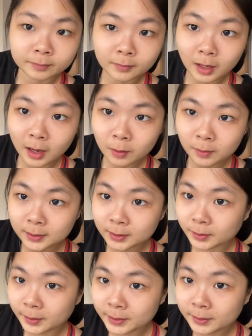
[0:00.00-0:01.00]
I was
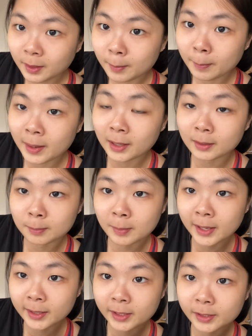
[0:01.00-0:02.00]
going to unpack
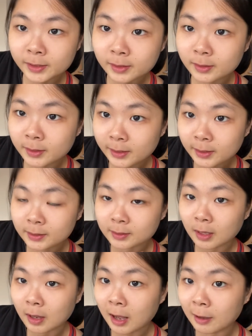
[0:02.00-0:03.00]
my kitchen
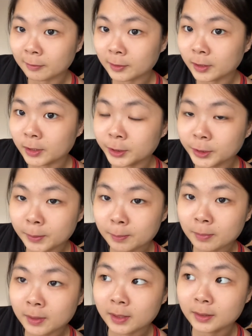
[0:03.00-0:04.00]
things after the gym,
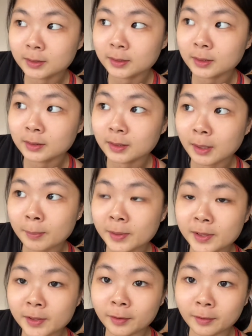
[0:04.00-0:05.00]
but since I'm
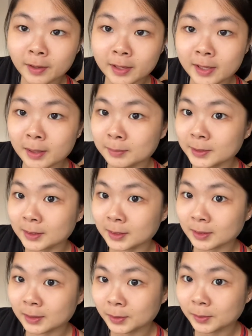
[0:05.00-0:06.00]
here already, I'm just
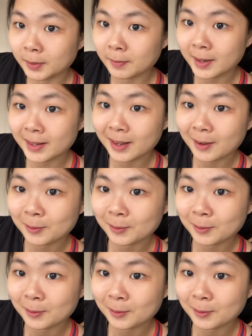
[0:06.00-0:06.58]
gonna do it right now.